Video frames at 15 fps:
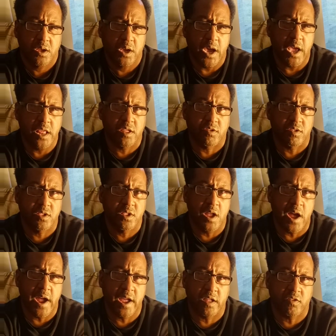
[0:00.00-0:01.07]
That is
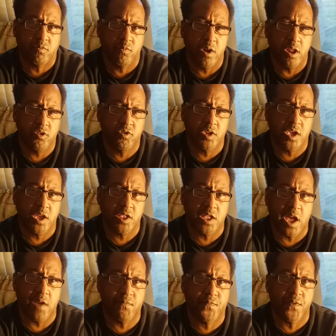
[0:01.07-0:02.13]
nice. Where did you get
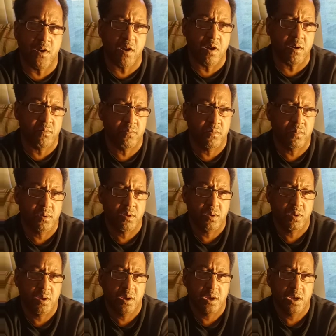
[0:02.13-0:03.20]
that from?
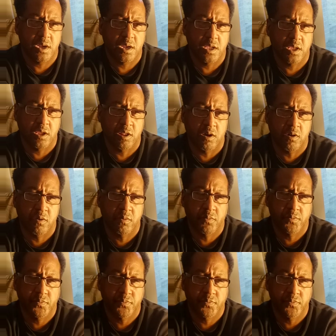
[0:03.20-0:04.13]
You know,